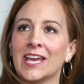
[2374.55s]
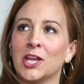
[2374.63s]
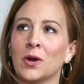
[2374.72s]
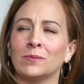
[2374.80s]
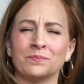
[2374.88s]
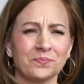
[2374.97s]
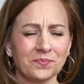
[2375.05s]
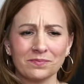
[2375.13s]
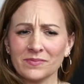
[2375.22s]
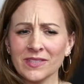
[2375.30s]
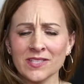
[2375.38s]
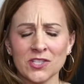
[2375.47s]
you know,
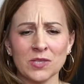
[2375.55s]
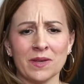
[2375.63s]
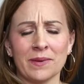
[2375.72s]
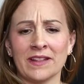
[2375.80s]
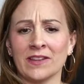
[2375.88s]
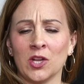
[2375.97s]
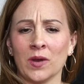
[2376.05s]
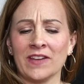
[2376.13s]
excuse me, but, you know,